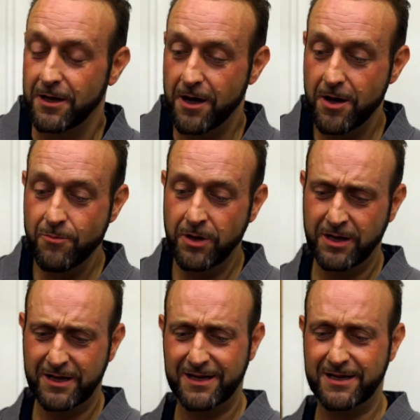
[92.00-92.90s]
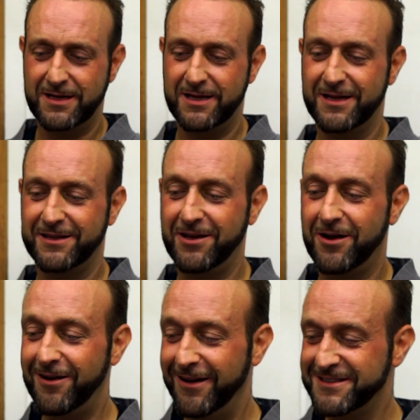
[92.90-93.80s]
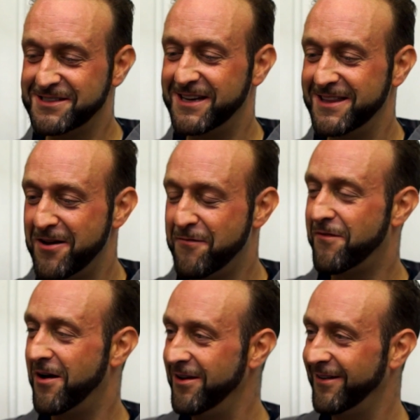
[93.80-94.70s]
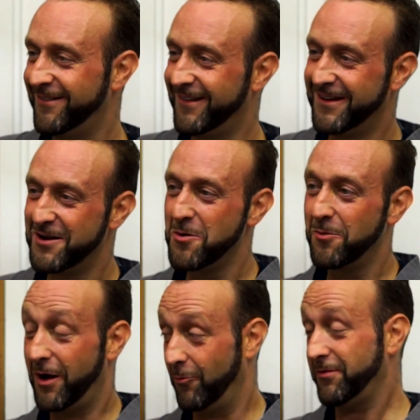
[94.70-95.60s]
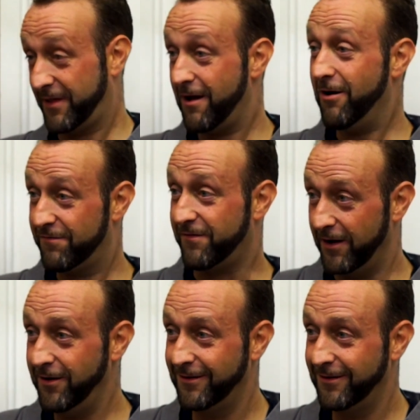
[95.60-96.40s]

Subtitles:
Yeah, I'd like to say they're fun. They are fun.